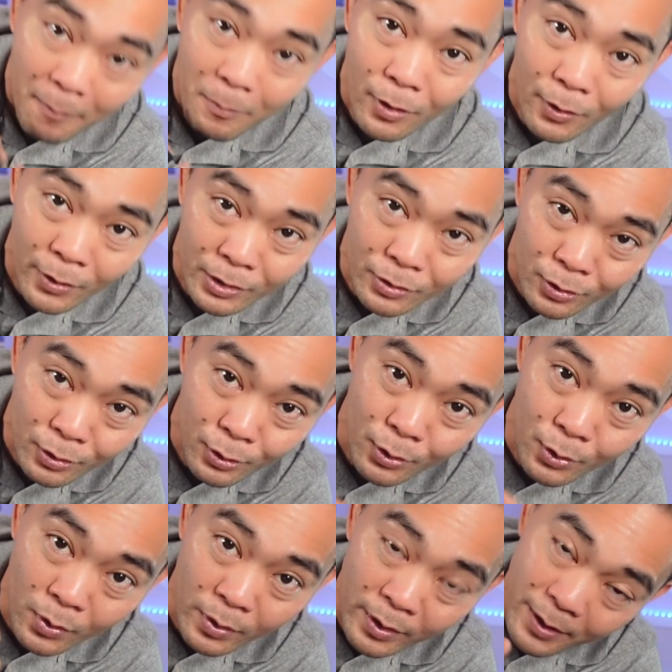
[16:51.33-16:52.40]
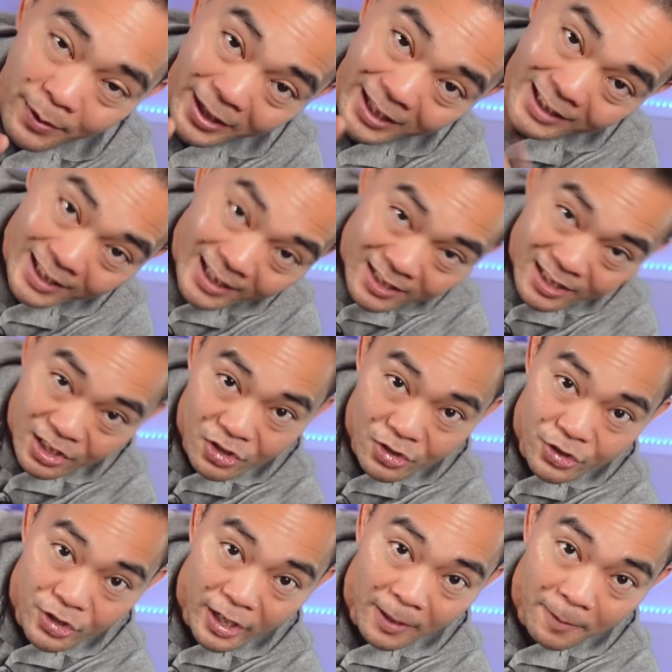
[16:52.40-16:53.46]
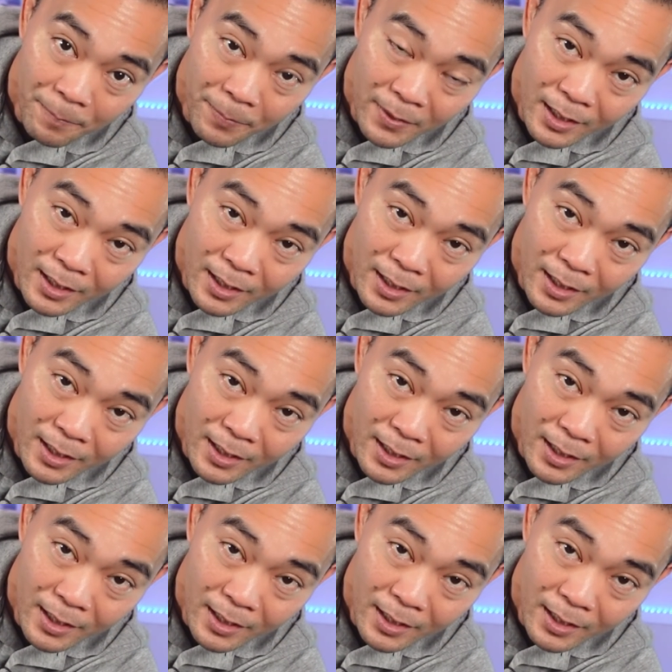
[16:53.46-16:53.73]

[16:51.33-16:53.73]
I'm going to do the attendance check.